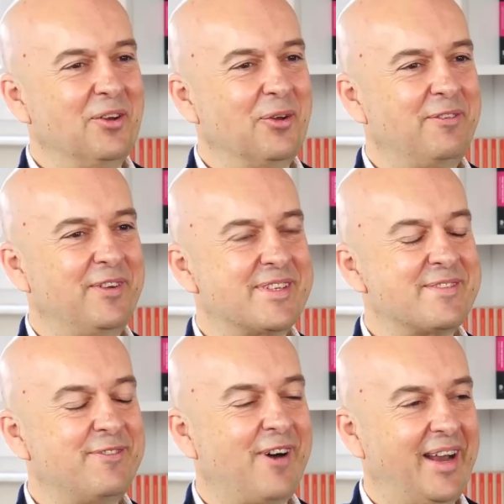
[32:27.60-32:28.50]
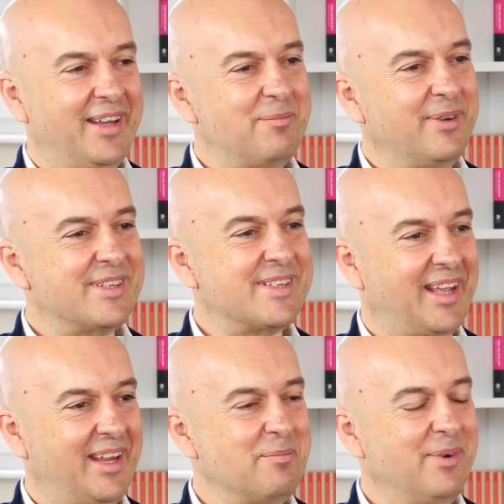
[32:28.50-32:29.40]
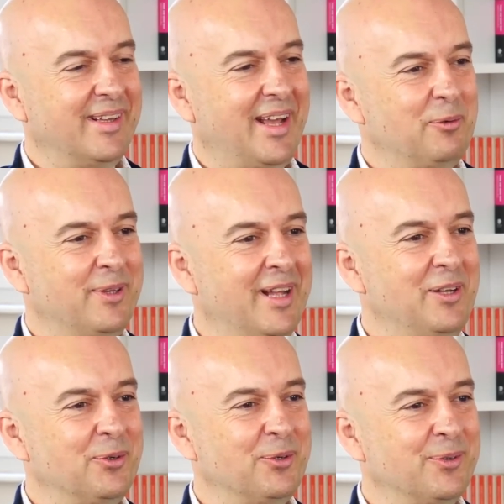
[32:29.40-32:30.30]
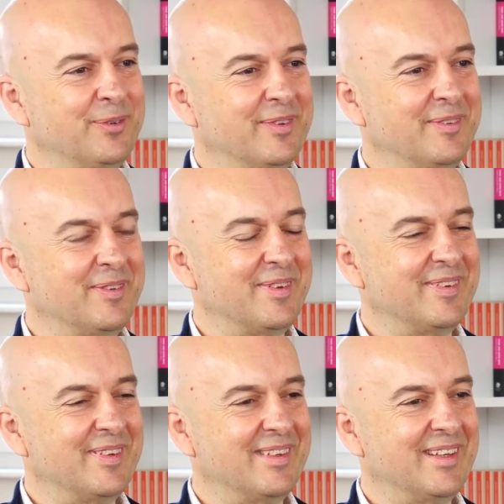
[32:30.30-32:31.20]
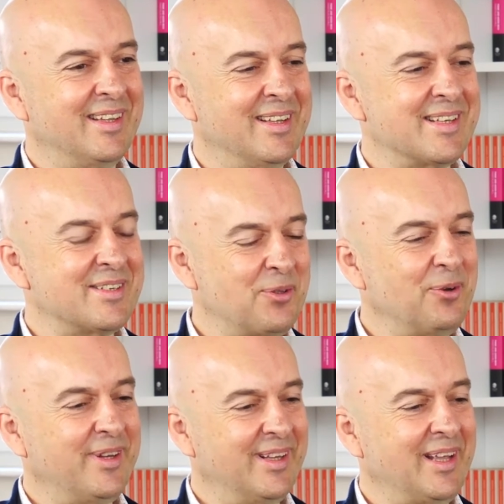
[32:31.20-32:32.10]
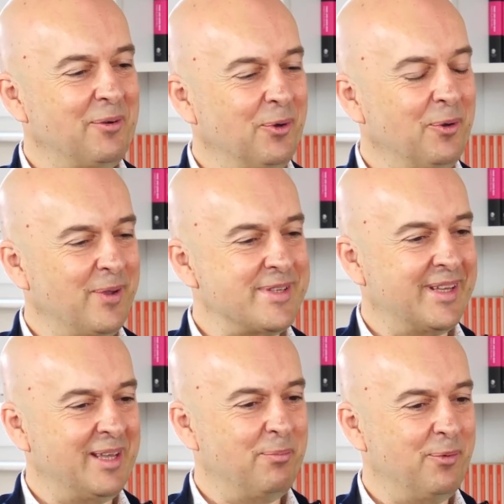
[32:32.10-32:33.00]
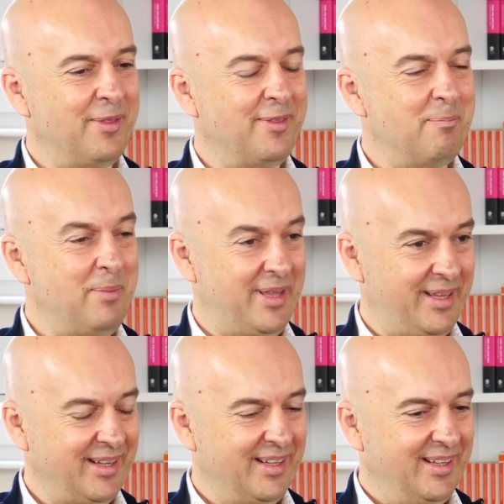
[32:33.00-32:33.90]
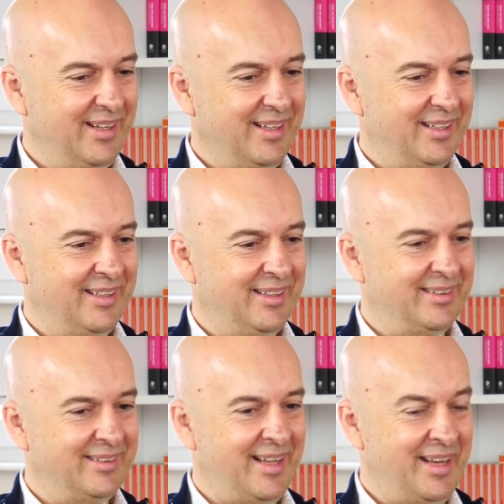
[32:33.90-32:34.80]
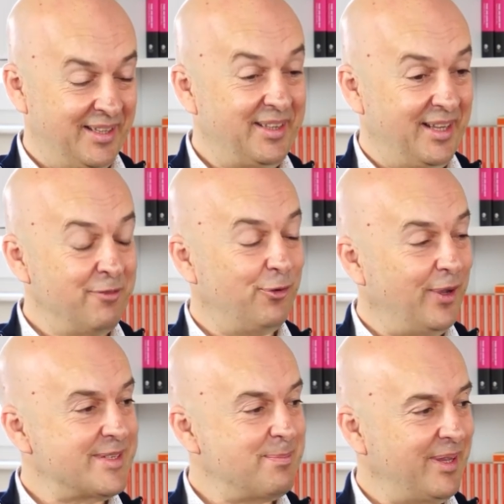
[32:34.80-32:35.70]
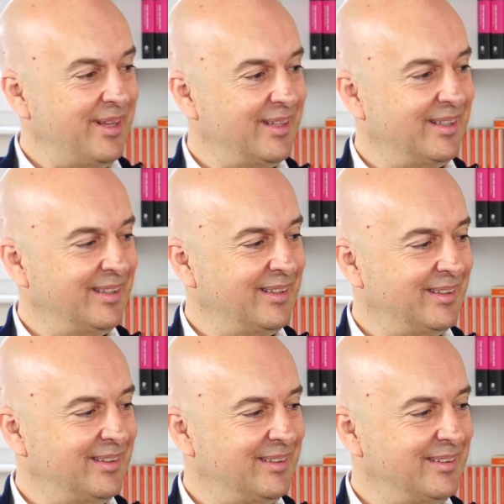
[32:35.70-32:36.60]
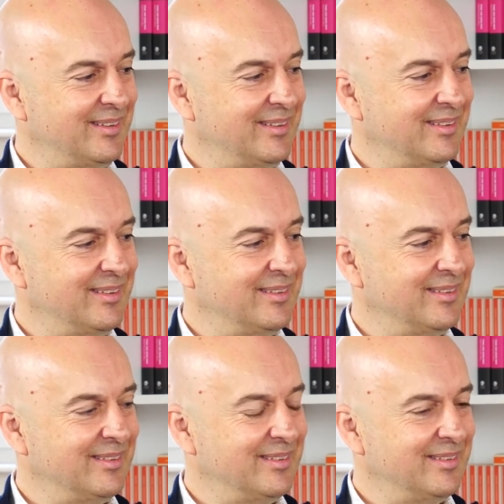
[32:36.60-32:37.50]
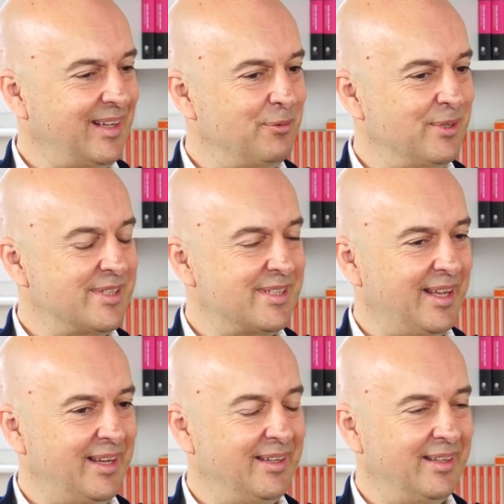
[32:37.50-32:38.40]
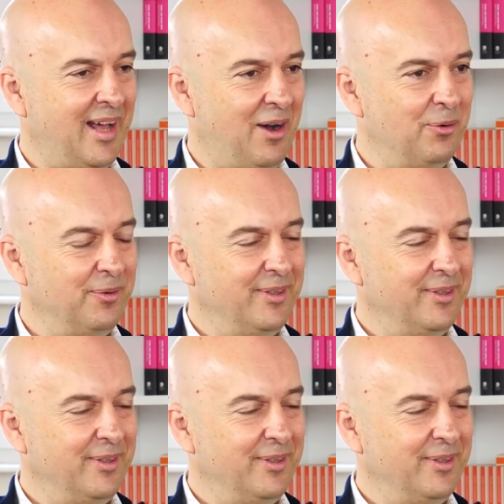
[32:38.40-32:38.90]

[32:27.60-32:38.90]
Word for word: know if it's funny per se, but I will tell you it's a story that I will always keep with me. Uh, and it influenced me, uh, I would say now.